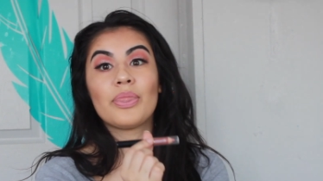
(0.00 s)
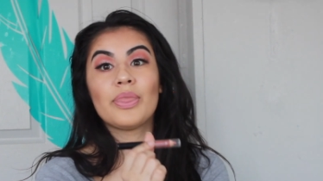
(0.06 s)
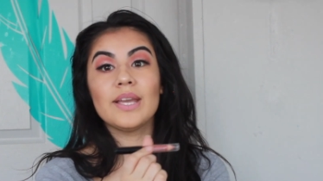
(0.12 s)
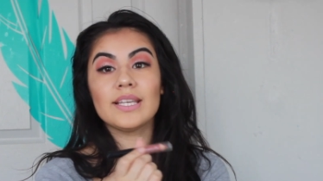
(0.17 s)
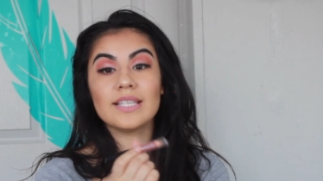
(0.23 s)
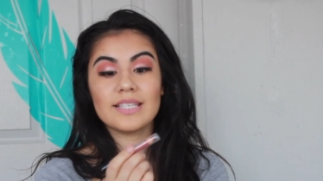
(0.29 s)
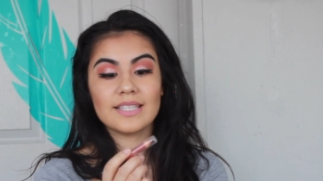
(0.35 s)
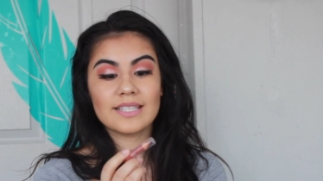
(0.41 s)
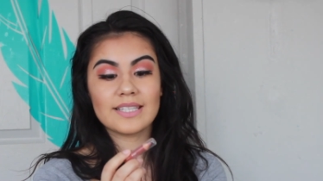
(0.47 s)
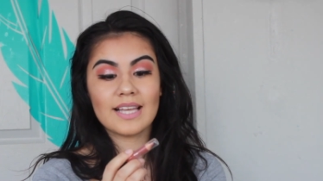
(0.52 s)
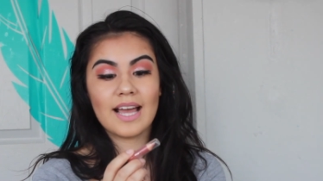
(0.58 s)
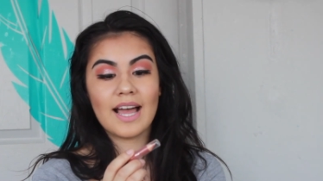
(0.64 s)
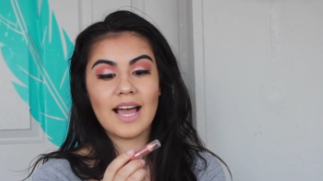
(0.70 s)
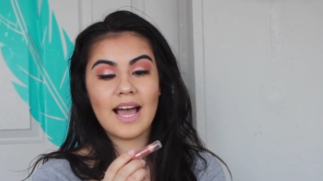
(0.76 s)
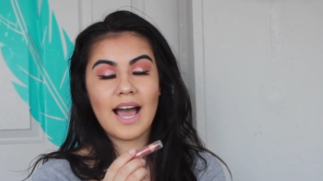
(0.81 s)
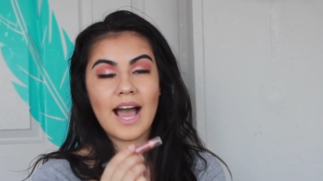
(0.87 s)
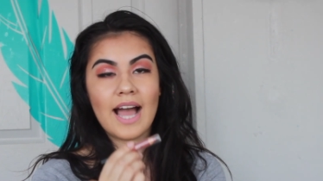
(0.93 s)
this,
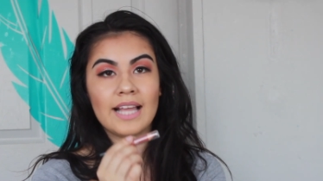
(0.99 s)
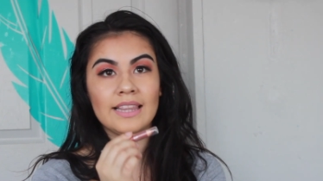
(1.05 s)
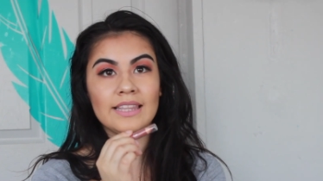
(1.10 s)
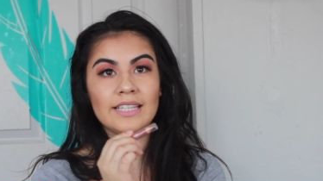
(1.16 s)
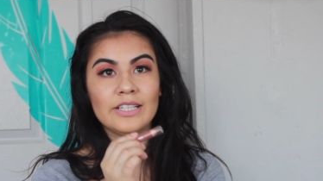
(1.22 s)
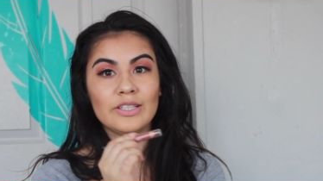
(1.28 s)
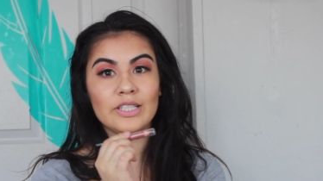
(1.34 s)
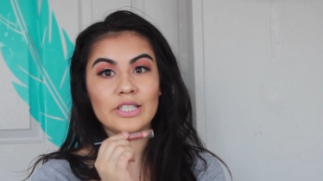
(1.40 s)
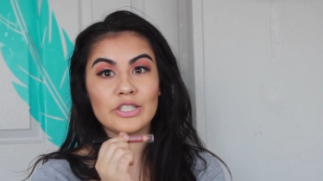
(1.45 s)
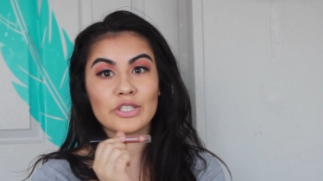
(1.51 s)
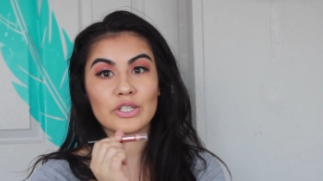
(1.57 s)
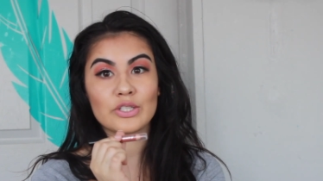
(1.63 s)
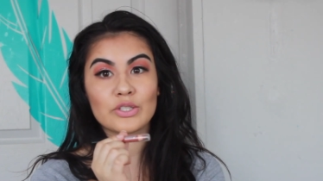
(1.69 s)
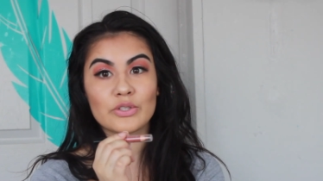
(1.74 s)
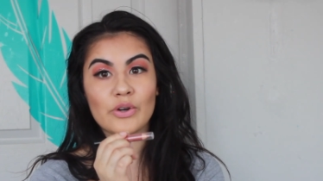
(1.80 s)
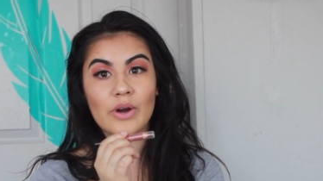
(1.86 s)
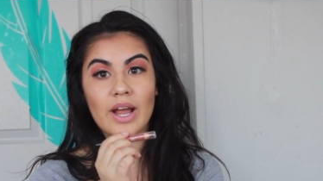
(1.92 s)
I literally
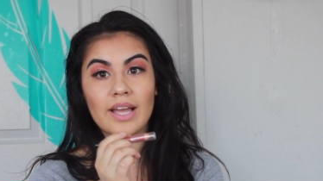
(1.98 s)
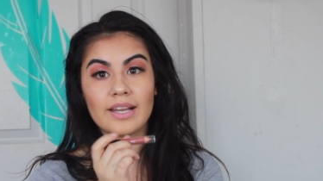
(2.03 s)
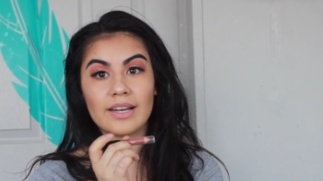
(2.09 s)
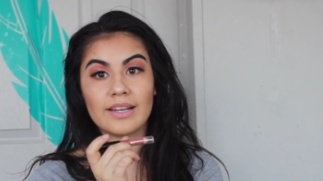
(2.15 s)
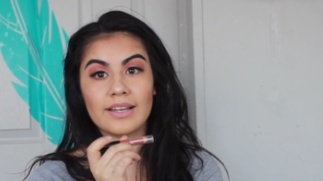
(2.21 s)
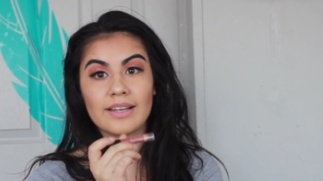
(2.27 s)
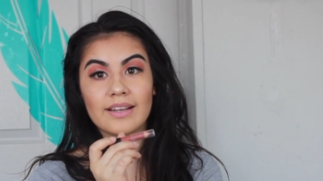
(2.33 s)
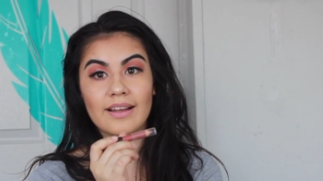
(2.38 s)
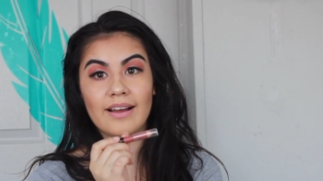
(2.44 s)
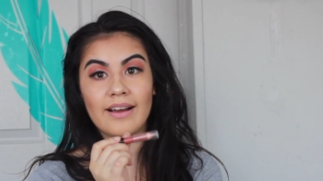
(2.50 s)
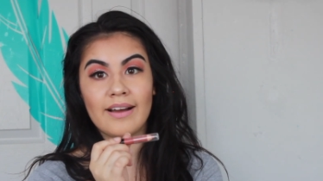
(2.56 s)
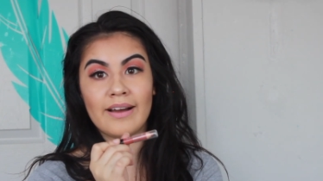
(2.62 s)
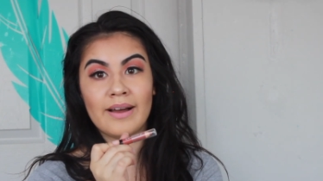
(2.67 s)
just tried it